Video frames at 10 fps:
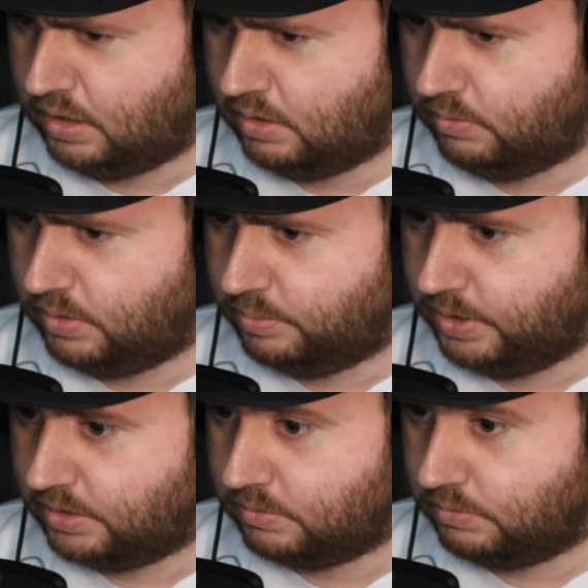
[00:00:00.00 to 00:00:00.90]
I want to
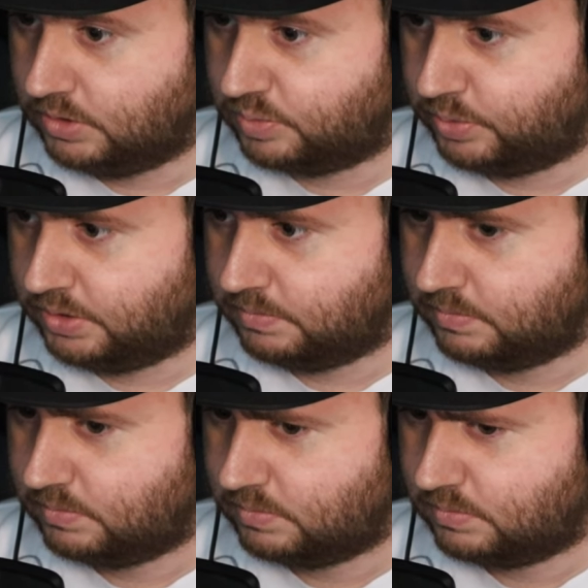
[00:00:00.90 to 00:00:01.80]
make, want to split.
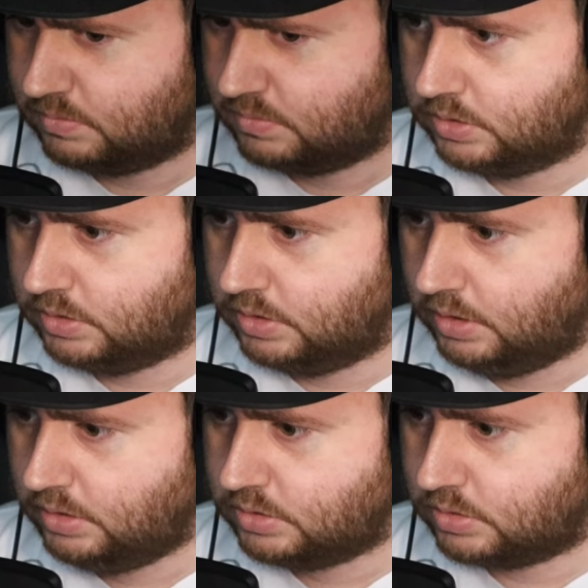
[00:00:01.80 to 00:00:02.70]

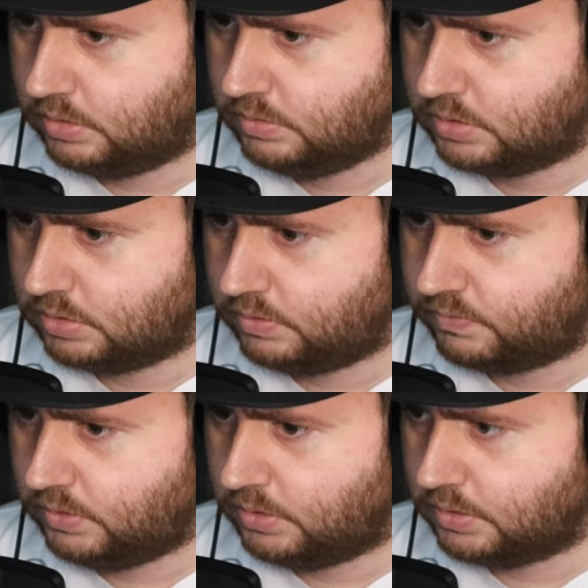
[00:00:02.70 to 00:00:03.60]
Oh, it's throwing stuff
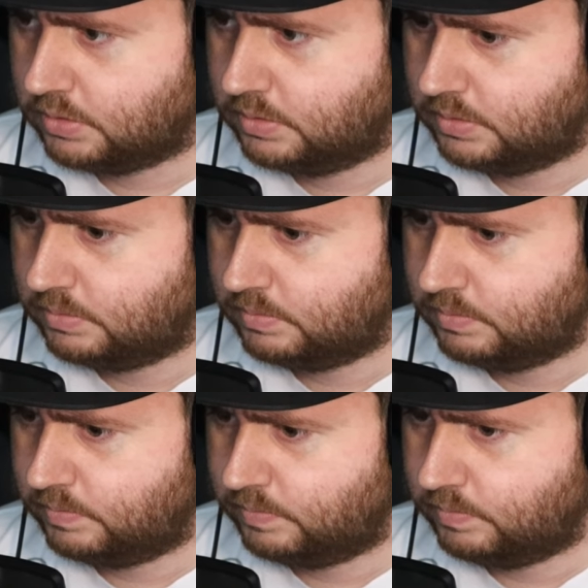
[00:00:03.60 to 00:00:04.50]
in here.
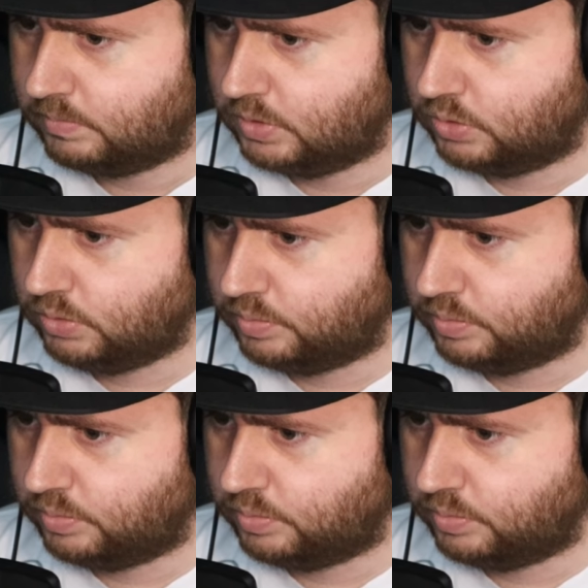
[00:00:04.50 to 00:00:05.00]
It threw